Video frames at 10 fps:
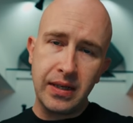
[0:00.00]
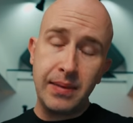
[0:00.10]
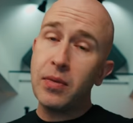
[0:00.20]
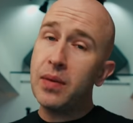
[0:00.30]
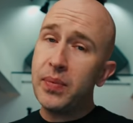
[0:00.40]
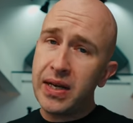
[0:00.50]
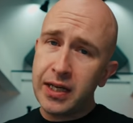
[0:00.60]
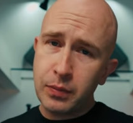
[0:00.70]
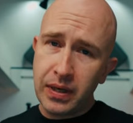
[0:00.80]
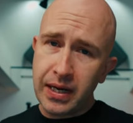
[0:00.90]
It might be an
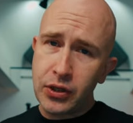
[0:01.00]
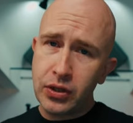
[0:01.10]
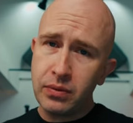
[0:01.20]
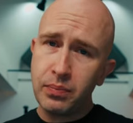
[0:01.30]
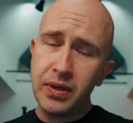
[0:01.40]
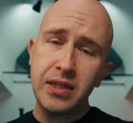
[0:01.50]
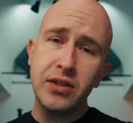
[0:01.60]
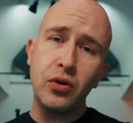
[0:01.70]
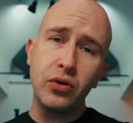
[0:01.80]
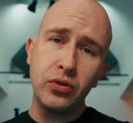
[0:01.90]
explanation, but it's
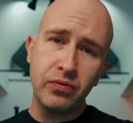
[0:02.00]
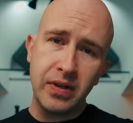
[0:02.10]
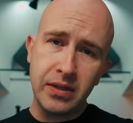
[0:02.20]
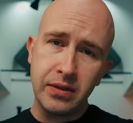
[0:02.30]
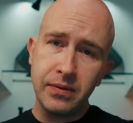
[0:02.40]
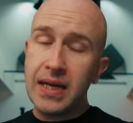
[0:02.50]
not a good reason.